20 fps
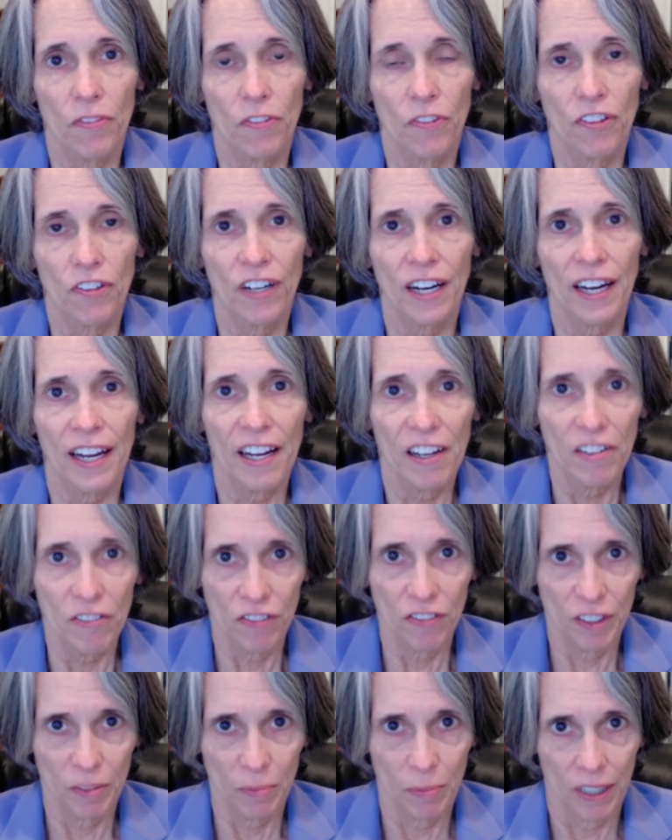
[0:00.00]
For
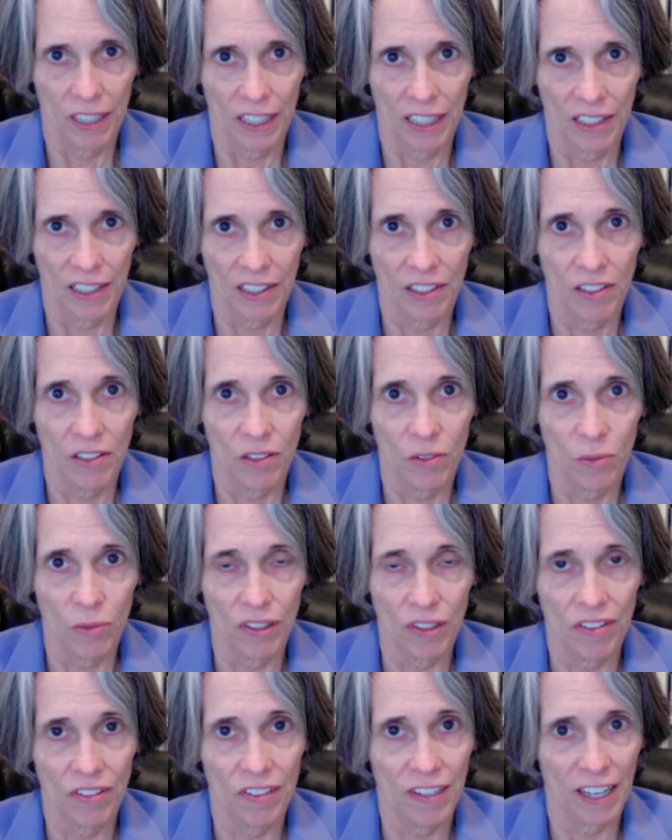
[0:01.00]
everybody
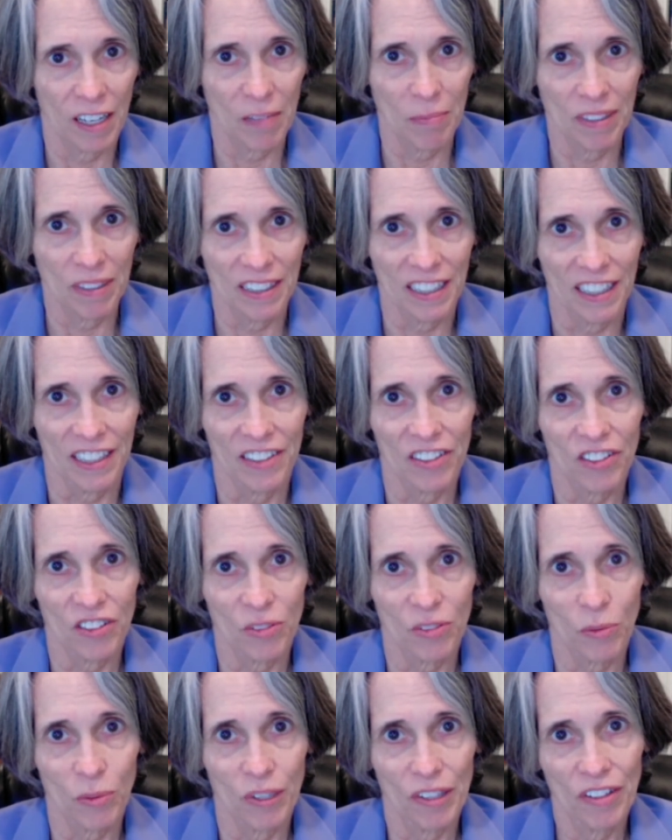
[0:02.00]
with
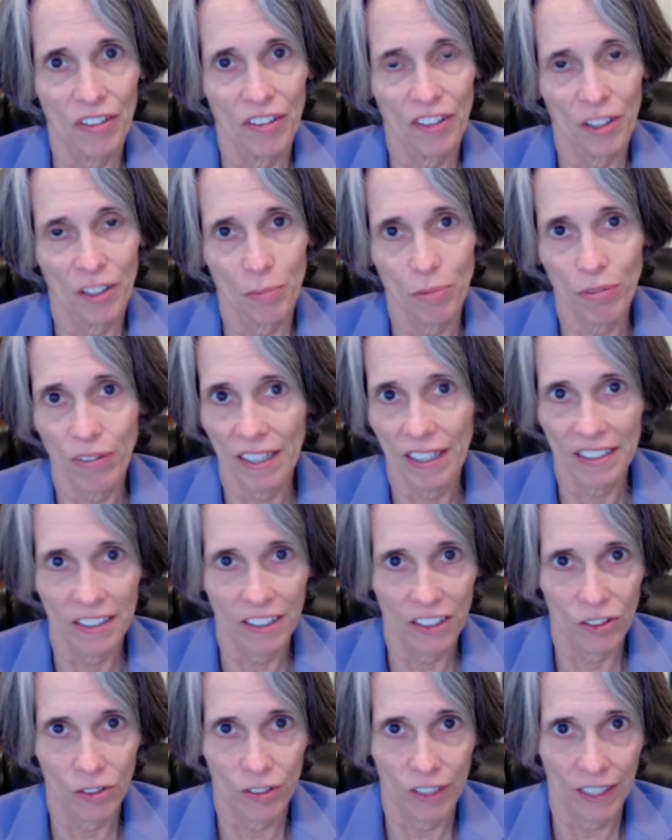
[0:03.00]
diabetes, whether they're
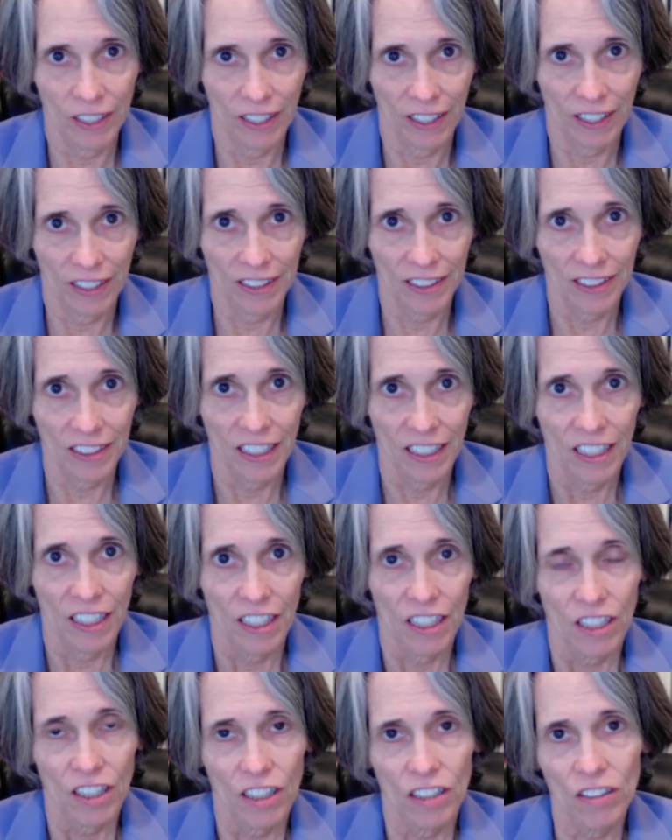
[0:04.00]
pregnant or not,
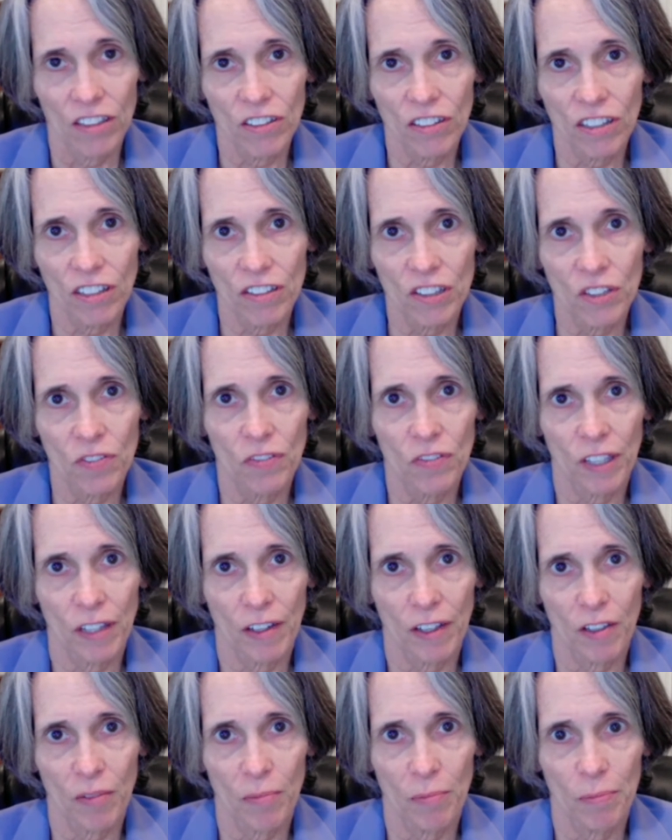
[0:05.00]
Glucose
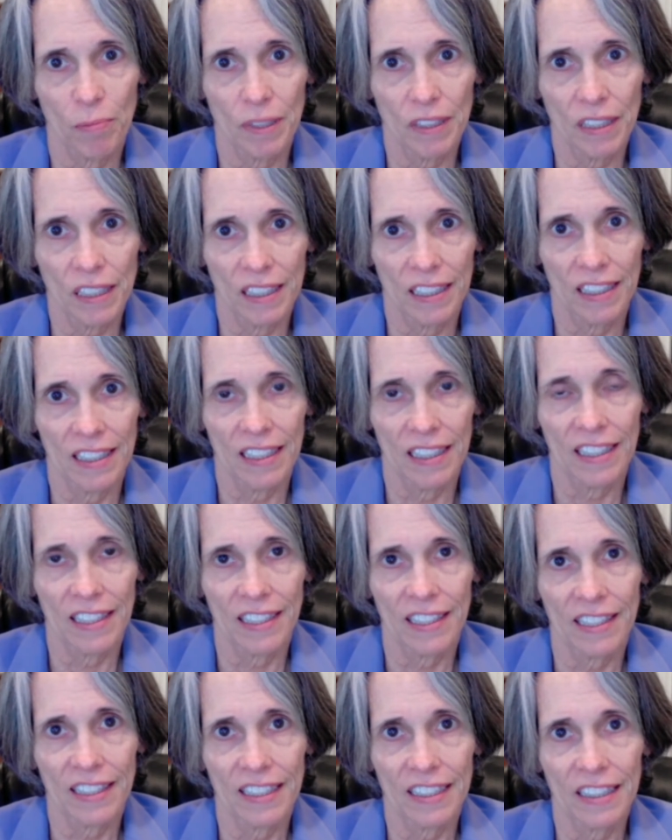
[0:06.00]

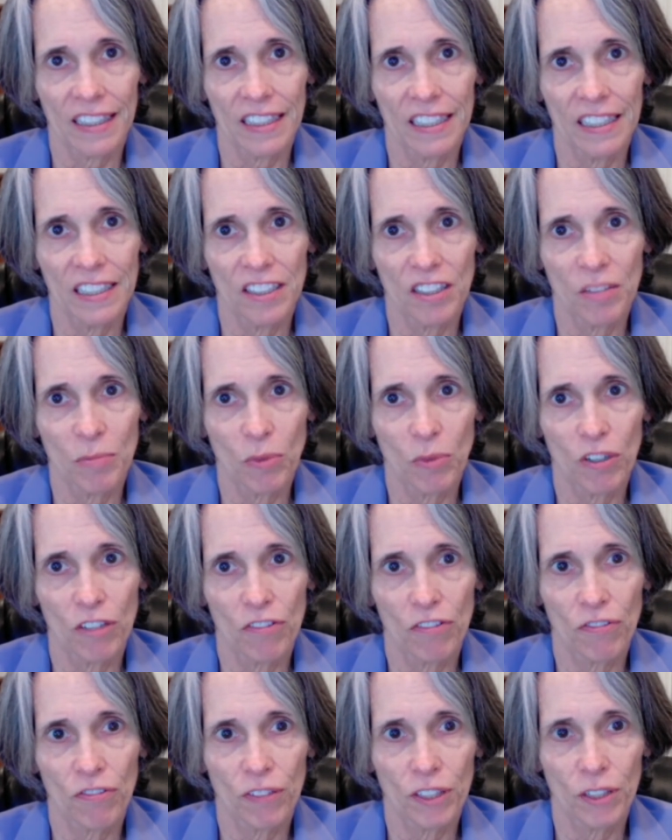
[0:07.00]
variability can lead to
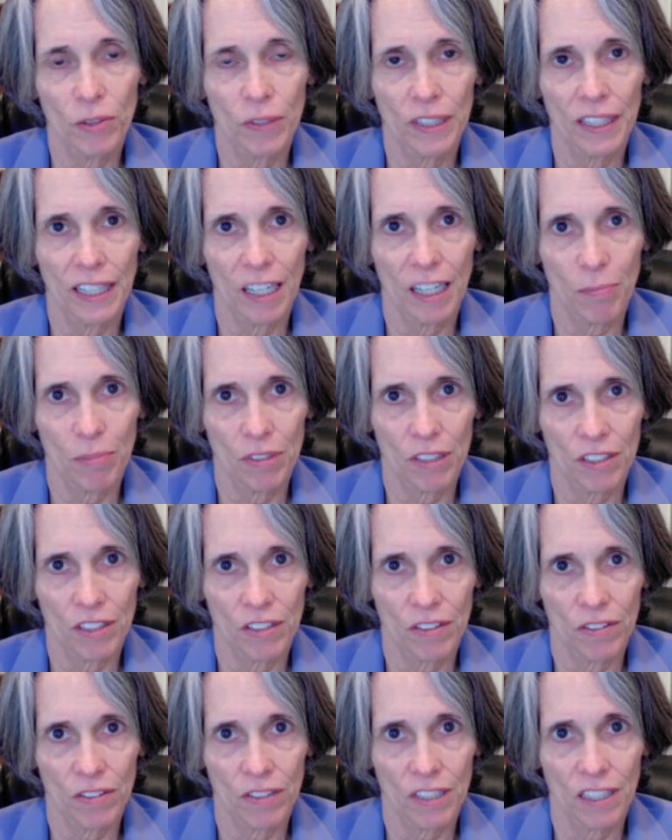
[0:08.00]
more frequent
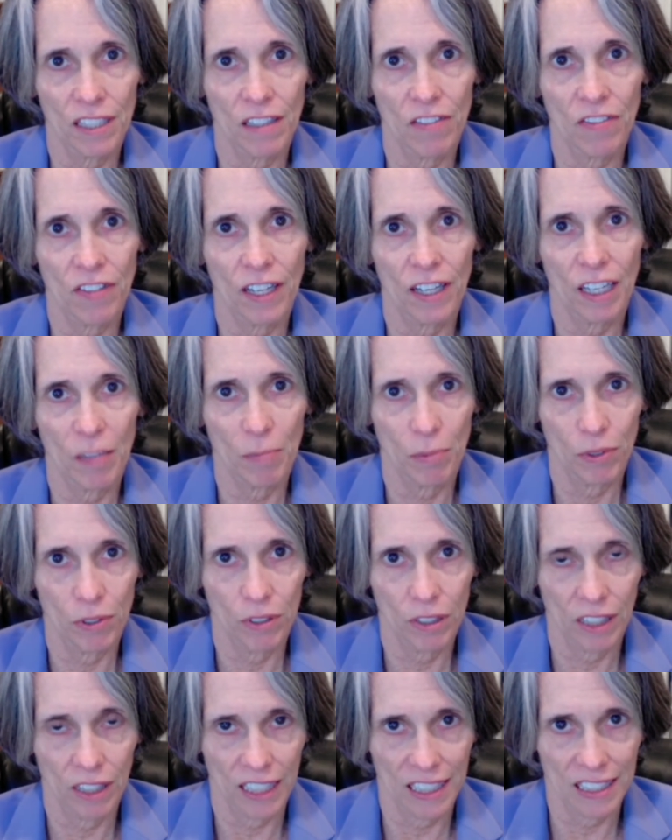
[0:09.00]
episodes of
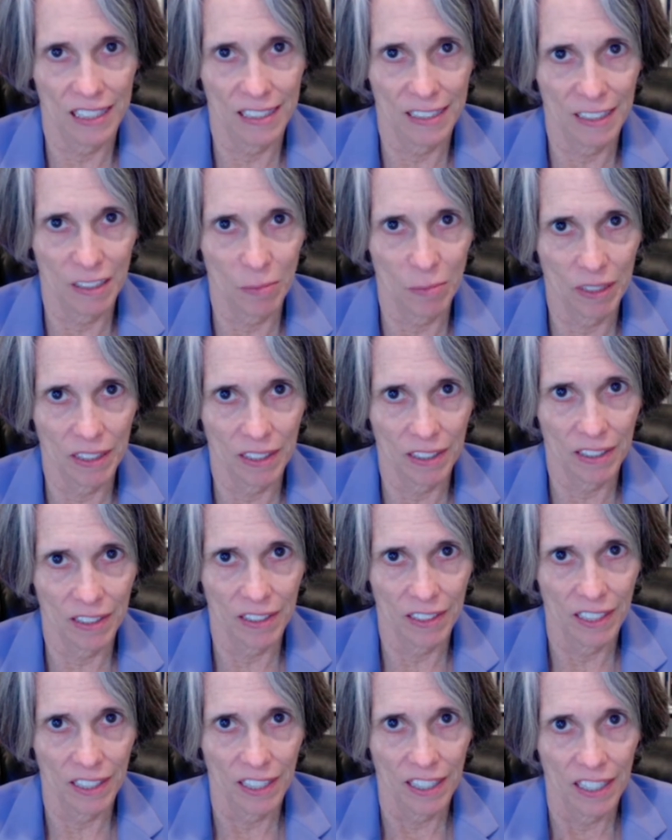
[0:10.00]

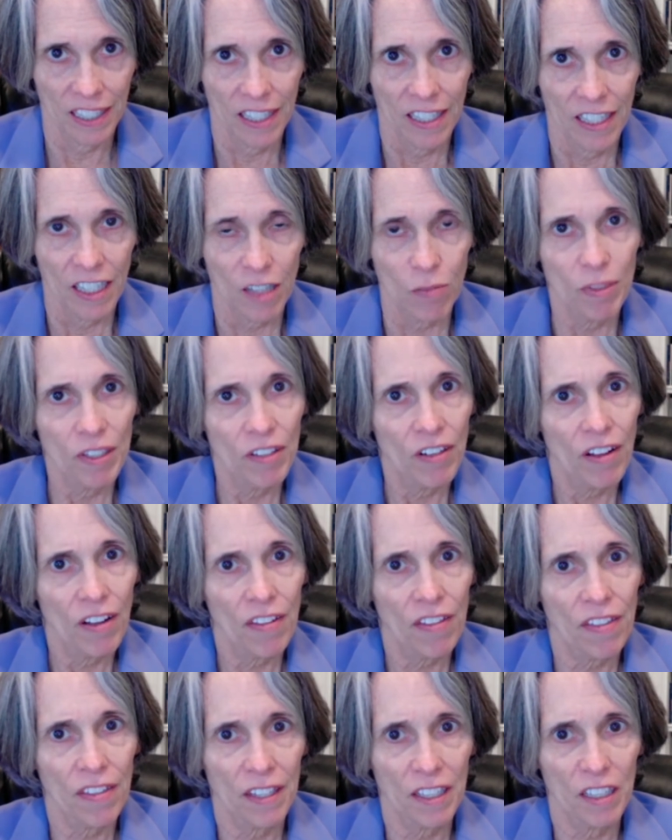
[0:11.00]
hypoglycemia. And we
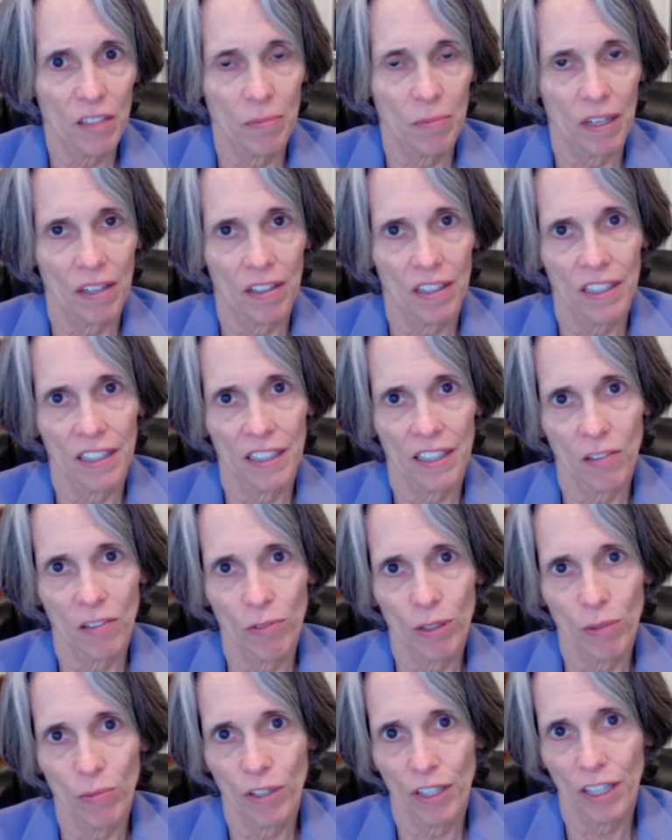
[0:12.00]
all think about it
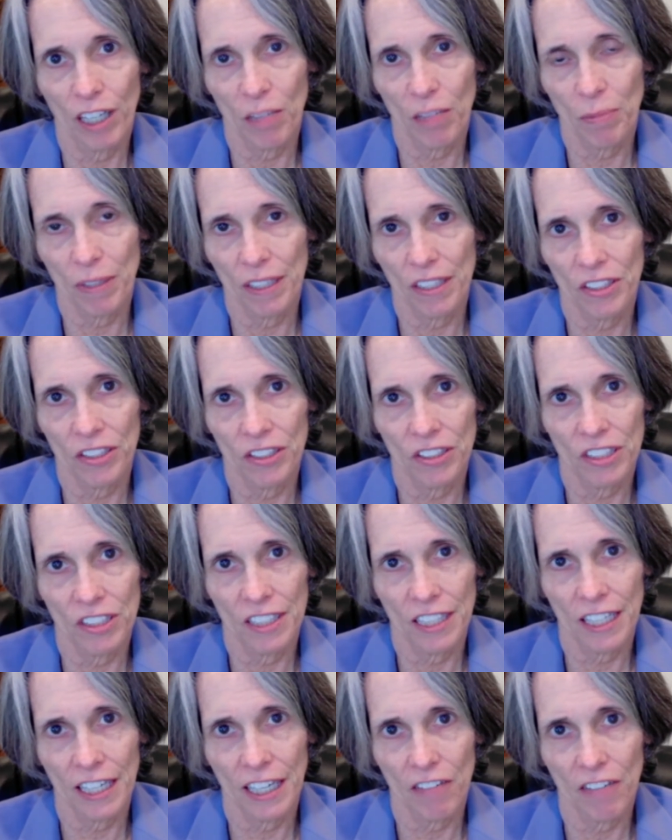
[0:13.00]
that we want our patients
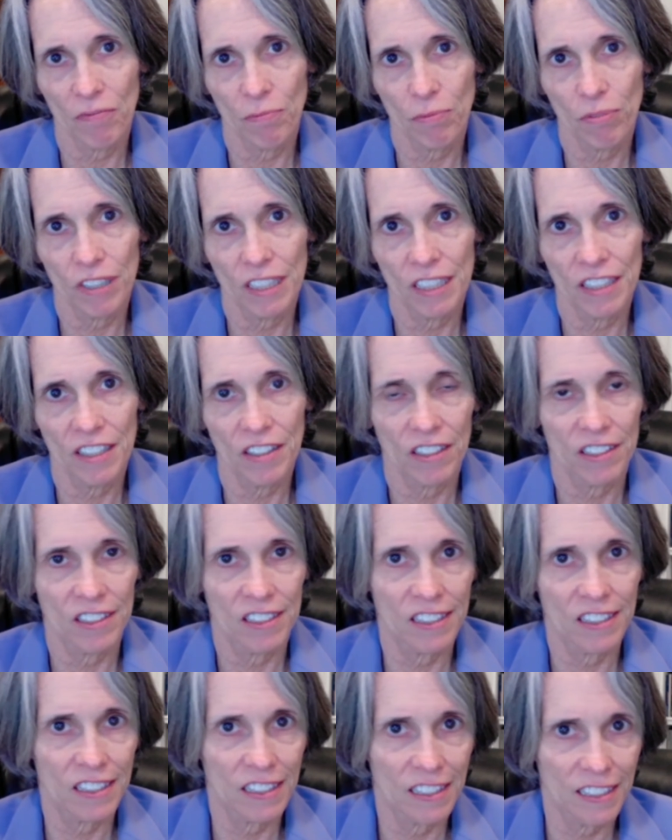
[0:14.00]
to have pretty darn
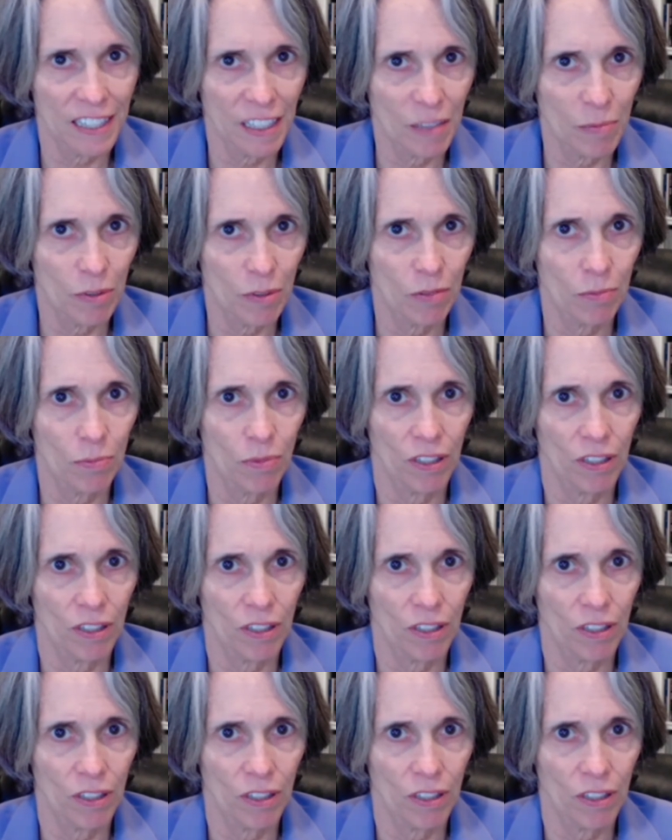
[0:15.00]
stable